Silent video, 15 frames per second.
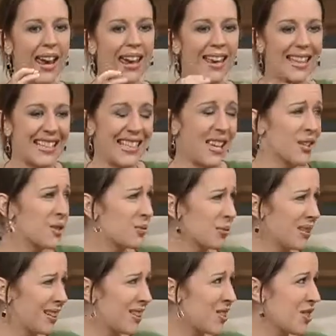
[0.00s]
Sounds
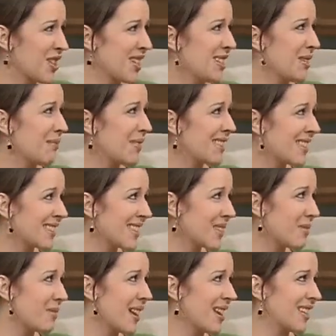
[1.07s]
really cheesy, but this is
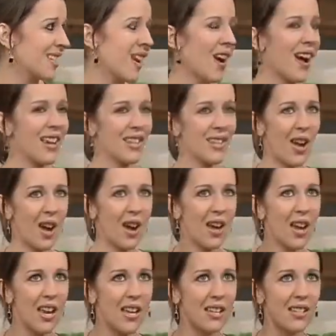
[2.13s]
what I saw. I saw
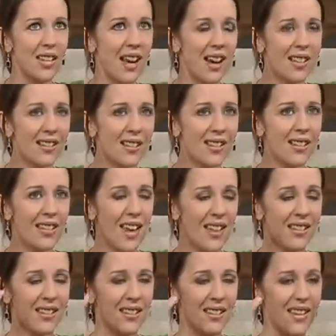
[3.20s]
tons and
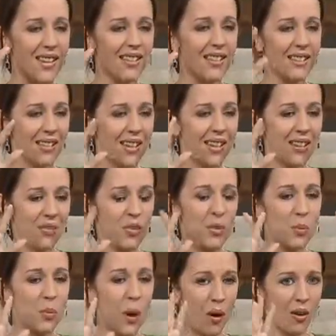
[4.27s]
tons and tons and tons of
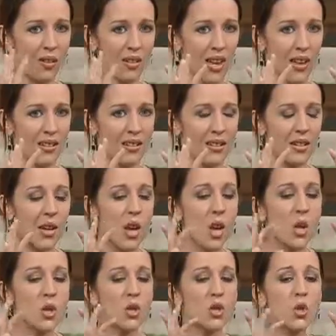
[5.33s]
sparkle dust.
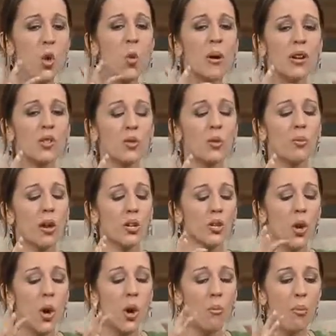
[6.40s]
So much,
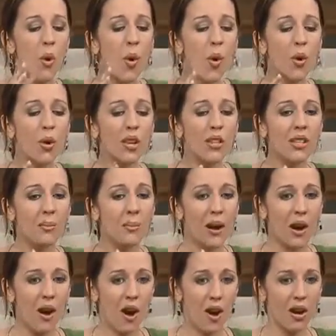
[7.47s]
pour into my
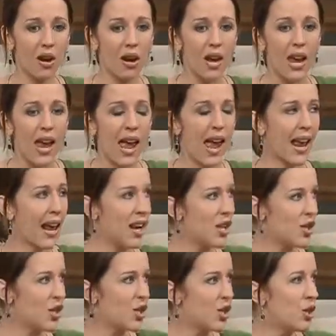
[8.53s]
heart. And I
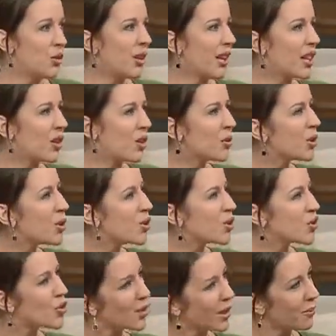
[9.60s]
just knew, like, you know when you're
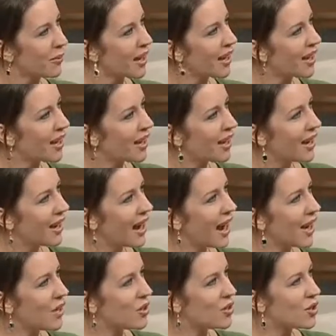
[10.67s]
dreaming,
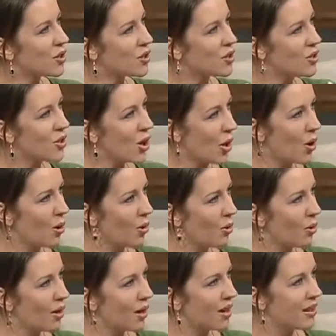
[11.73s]
and you just
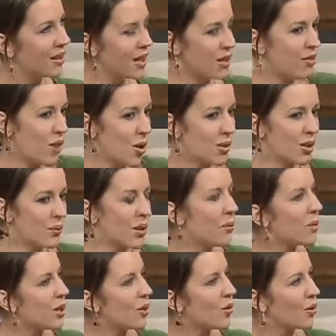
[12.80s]
know that you know something,
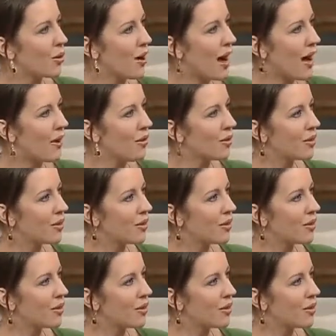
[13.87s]
but you don't know how?